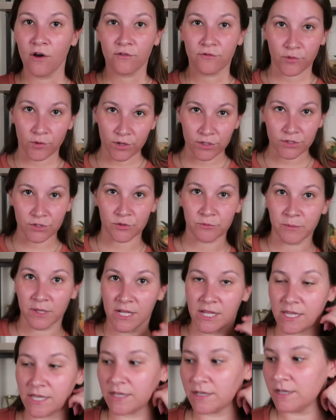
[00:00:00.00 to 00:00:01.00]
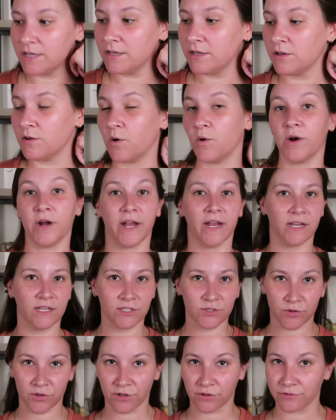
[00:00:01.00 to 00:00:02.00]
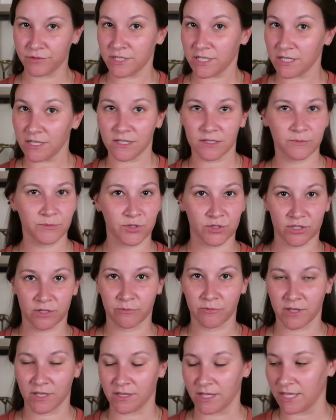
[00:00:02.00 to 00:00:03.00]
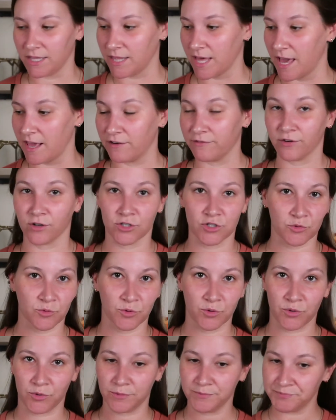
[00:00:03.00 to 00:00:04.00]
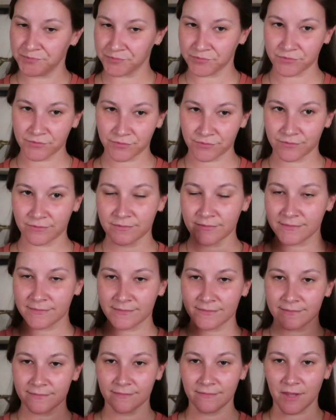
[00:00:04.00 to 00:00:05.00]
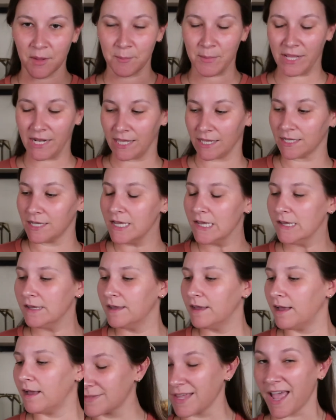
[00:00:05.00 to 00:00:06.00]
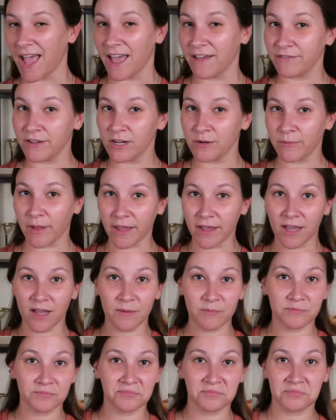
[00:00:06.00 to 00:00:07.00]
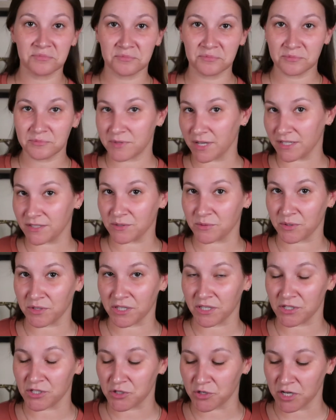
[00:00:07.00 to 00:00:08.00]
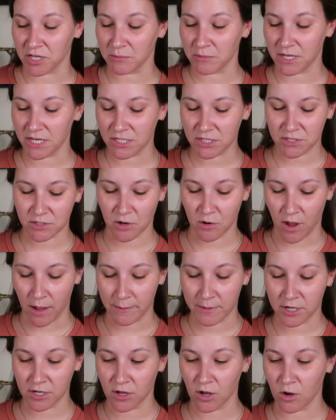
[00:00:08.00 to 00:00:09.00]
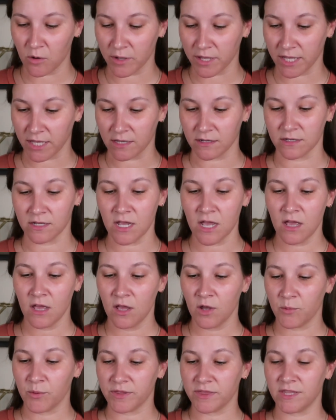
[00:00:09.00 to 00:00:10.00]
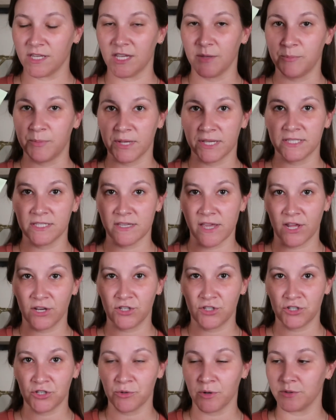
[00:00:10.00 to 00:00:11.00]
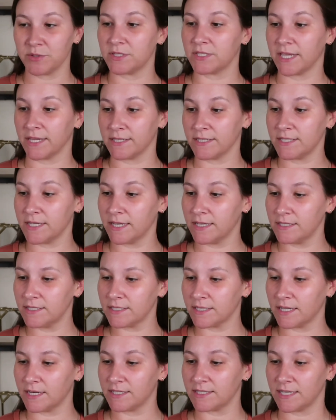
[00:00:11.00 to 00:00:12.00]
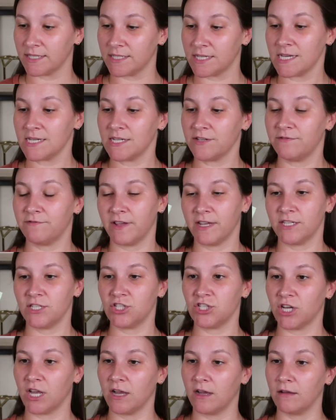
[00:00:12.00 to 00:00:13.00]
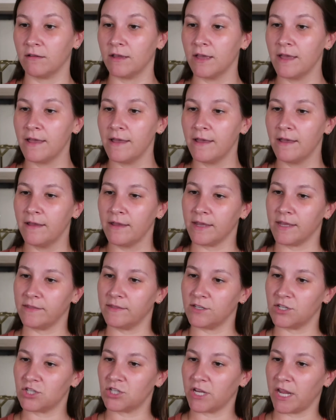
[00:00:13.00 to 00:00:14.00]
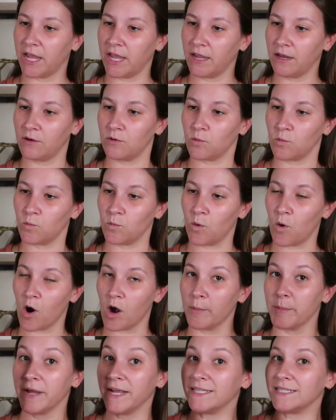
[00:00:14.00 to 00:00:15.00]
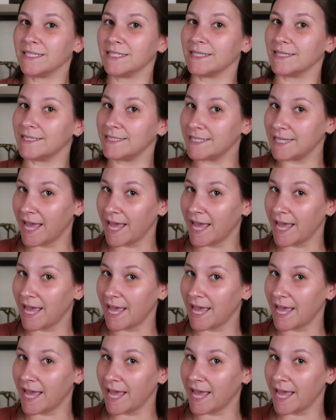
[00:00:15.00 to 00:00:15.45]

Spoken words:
for Zoom meeting or any sort of Teams or something like that, a virtual meeting, heavier makeup doesn't really intrigue me. So I'm going to go in with the Pixi H2O Skin Tint. It is a tinted face gel. in the shade Warm. It's a